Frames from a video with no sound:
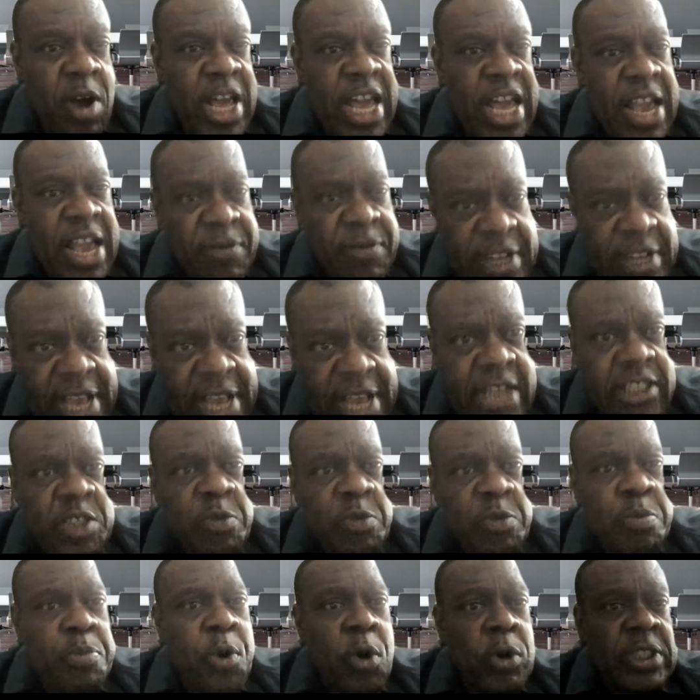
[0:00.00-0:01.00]
FDI
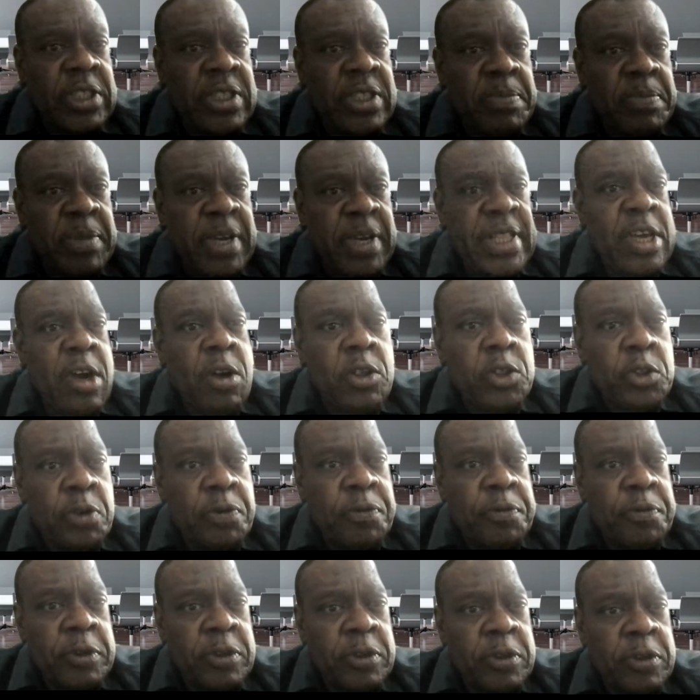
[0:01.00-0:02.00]
is important, but they're
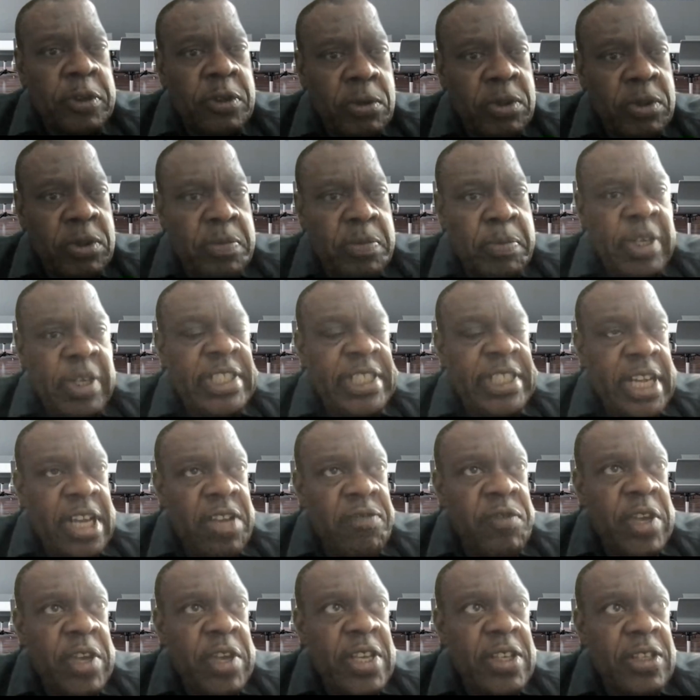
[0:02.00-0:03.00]
also footloose. But
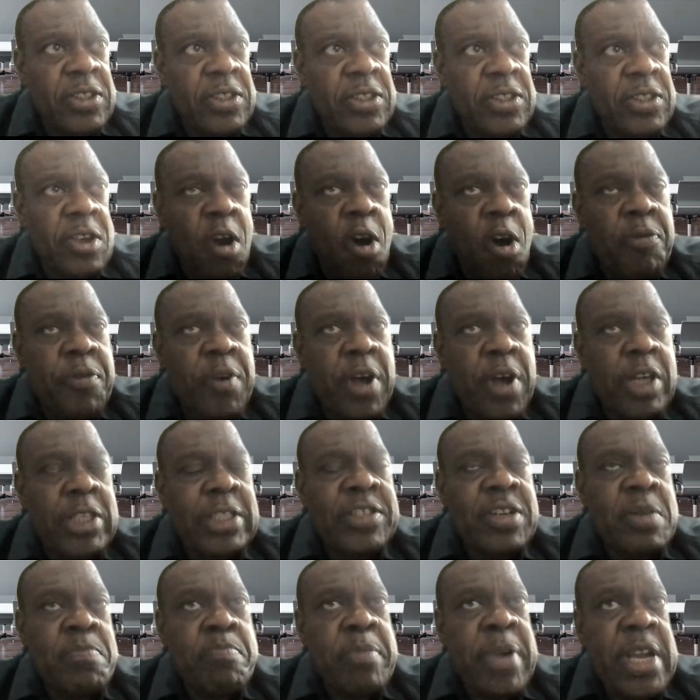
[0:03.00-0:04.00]
JVs offer
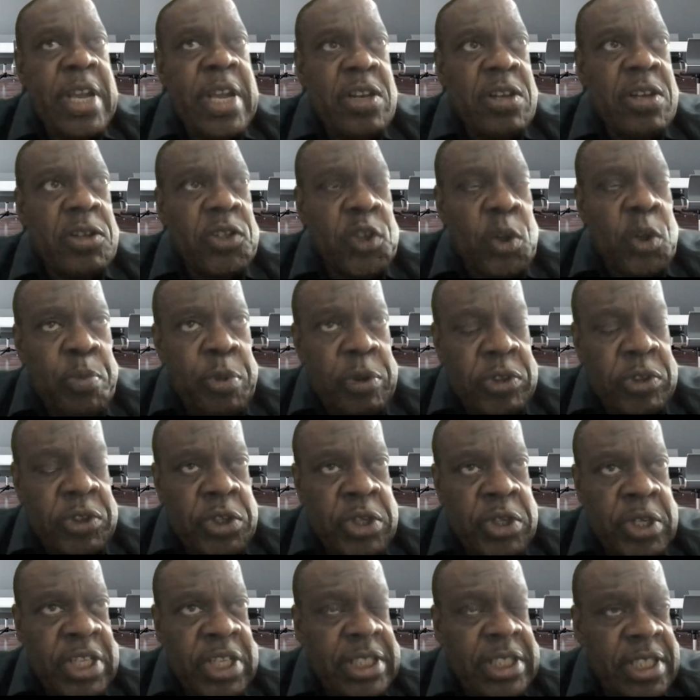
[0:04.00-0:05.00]
tremendous
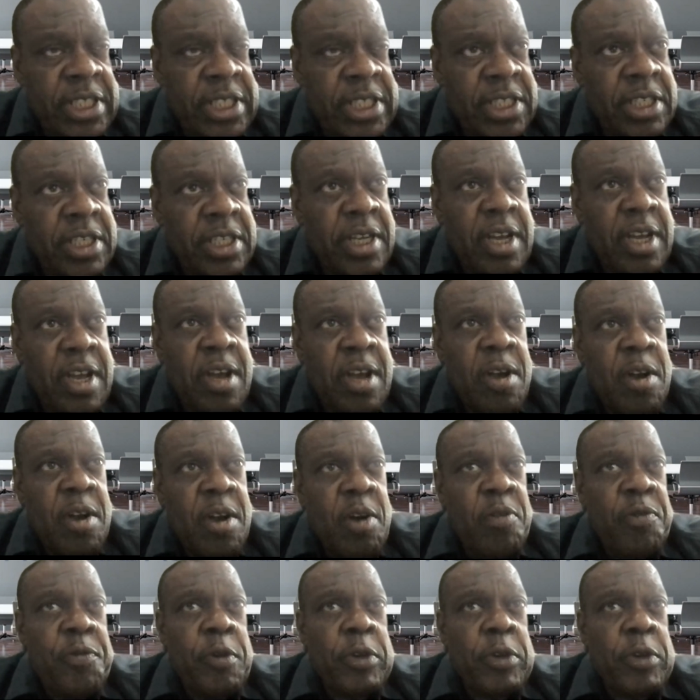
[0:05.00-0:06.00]
opportunities
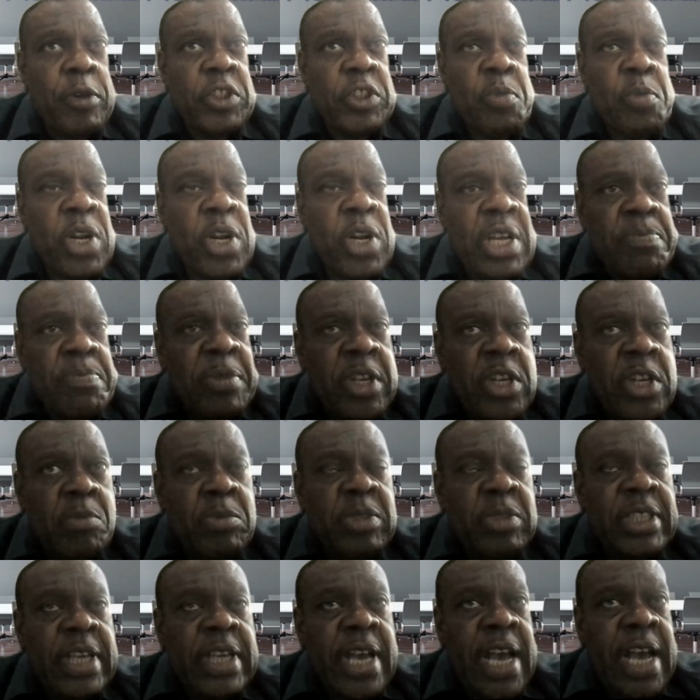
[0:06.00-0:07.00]
for small and
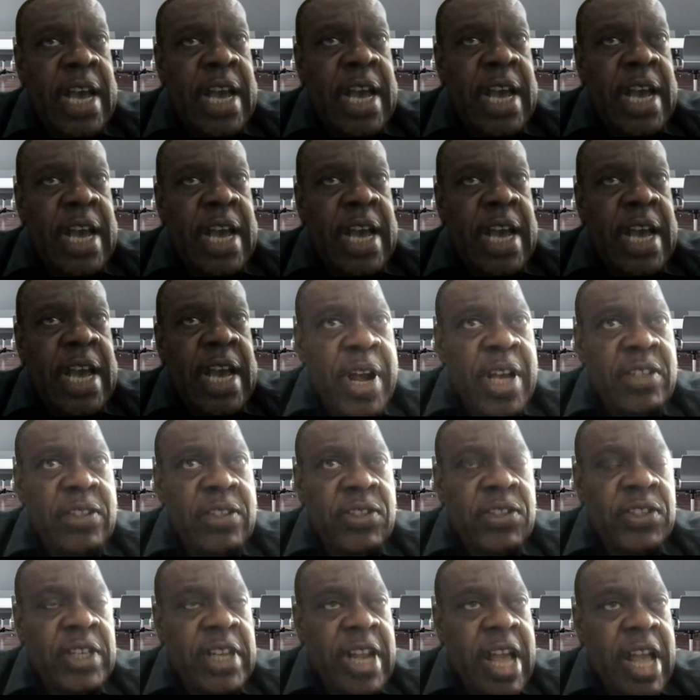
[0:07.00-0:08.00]
medium-sized
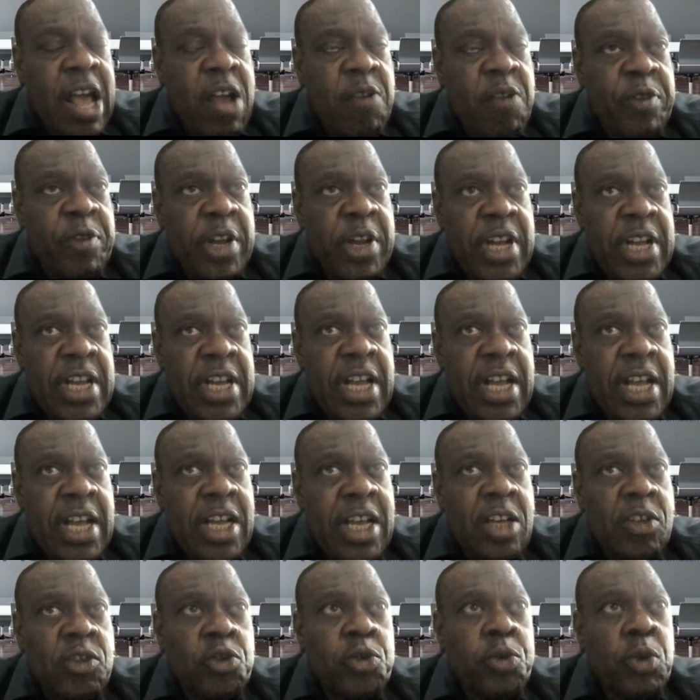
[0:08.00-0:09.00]
enterprises in Africa
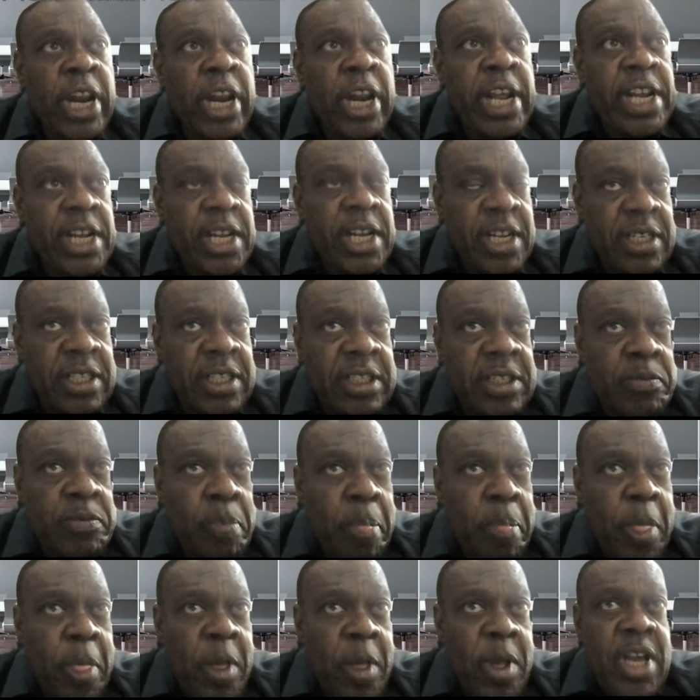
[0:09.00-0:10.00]
to learn
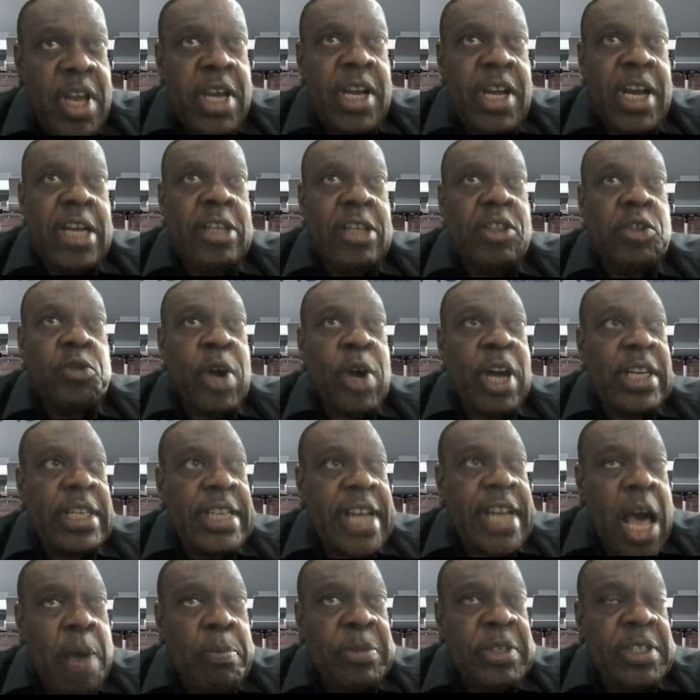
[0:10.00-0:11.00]
and to
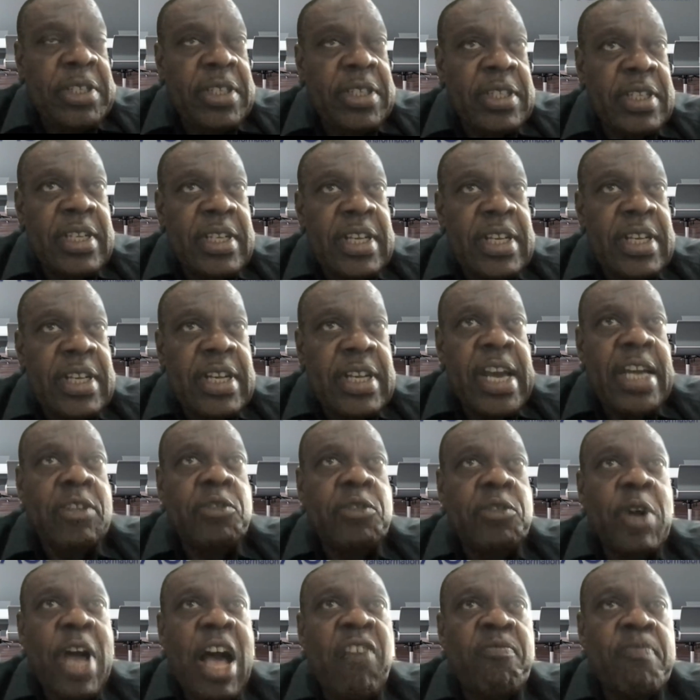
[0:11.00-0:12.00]
adapt
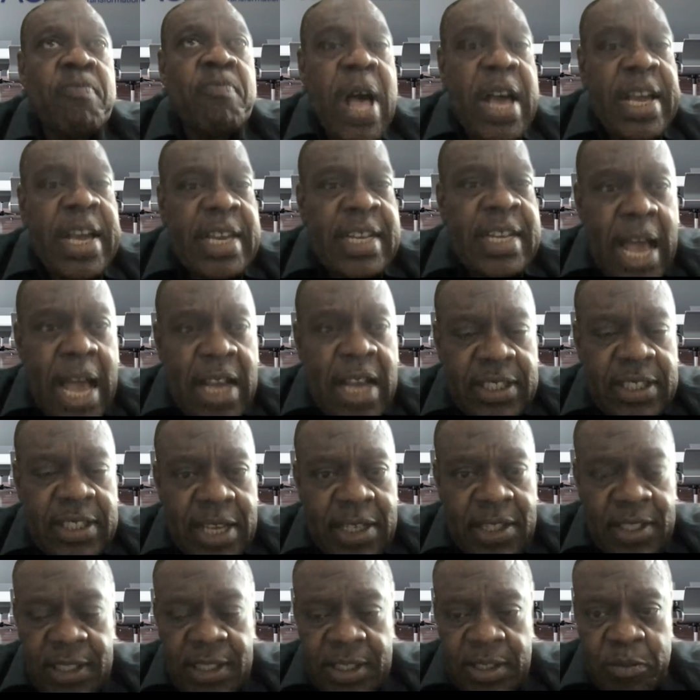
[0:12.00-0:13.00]
and to have market
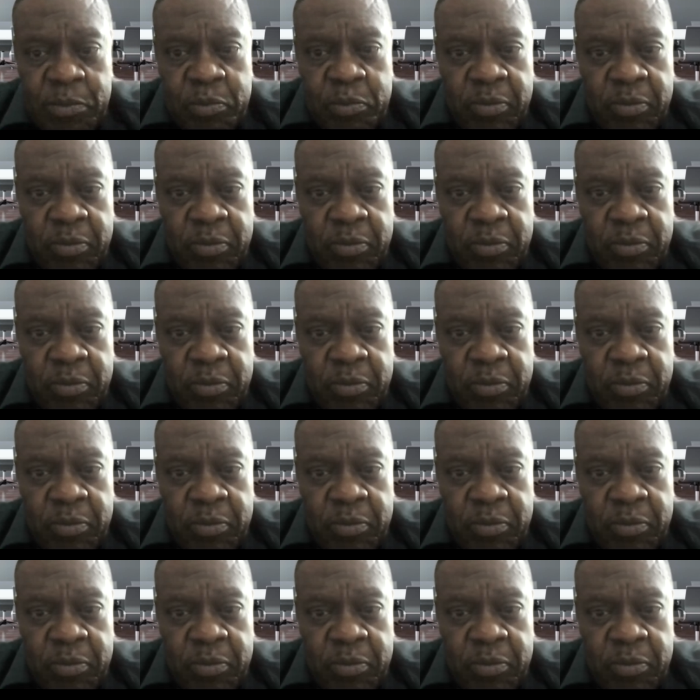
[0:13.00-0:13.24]
access.